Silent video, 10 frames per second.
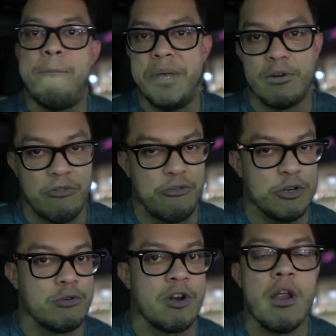big
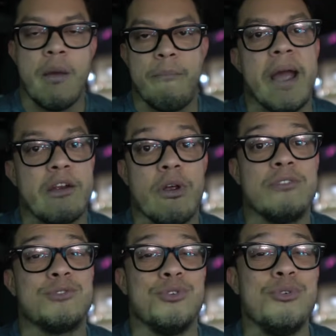refrigerator,
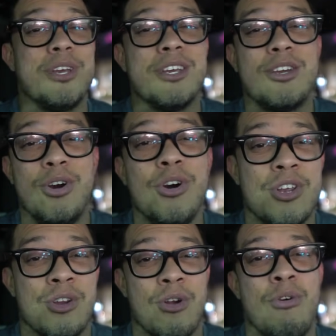microwave, so you can
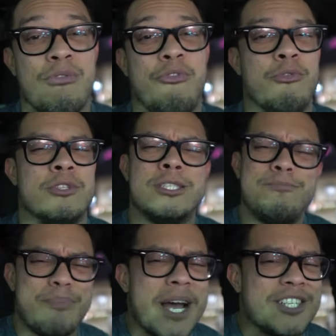cook your own food,
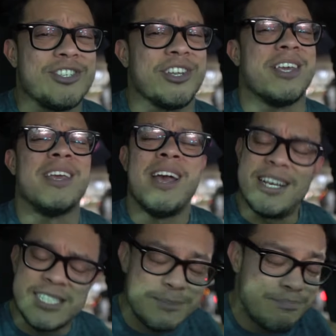especially,
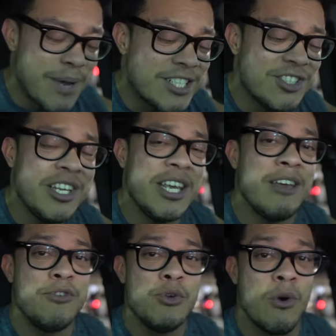especially
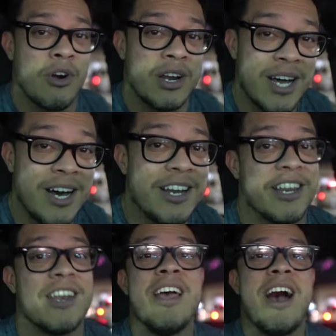if you are cutting.